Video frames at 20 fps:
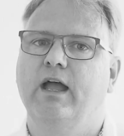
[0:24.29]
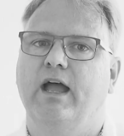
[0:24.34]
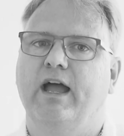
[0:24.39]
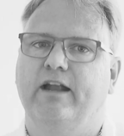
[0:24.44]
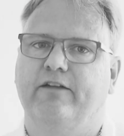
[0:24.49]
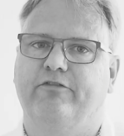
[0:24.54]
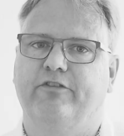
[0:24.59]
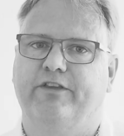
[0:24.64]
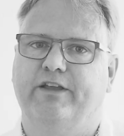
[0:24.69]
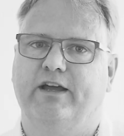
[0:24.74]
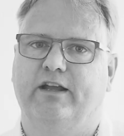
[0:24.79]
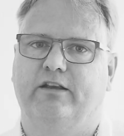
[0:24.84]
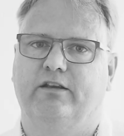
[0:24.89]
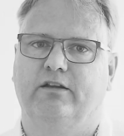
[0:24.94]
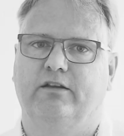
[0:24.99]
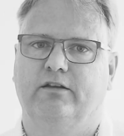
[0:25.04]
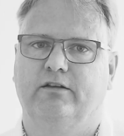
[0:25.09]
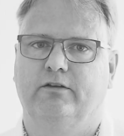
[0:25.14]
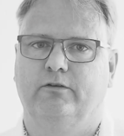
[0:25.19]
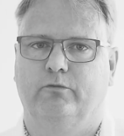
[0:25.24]
And for that,
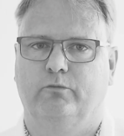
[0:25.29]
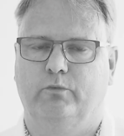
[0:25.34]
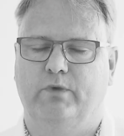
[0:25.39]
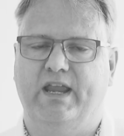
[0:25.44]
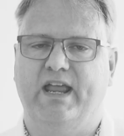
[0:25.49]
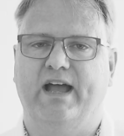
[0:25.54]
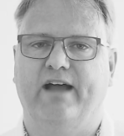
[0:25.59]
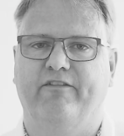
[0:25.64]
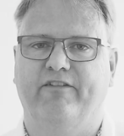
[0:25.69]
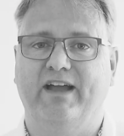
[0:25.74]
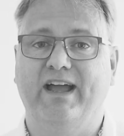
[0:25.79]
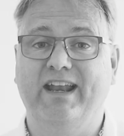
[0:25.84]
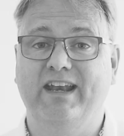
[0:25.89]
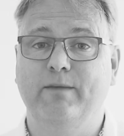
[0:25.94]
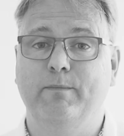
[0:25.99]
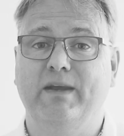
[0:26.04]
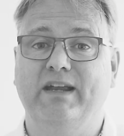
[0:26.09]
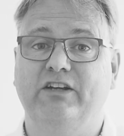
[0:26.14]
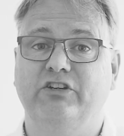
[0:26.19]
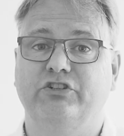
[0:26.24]
we have
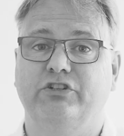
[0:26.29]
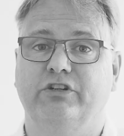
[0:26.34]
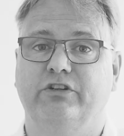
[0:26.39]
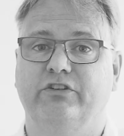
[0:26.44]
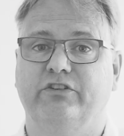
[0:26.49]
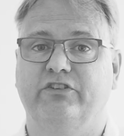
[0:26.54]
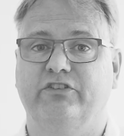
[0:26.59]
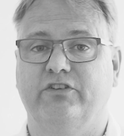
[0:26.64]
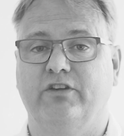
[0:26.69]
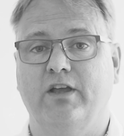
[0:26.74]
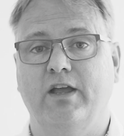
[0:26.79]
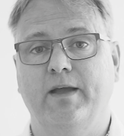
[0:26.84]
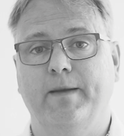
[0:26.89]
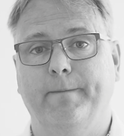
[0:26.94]
animations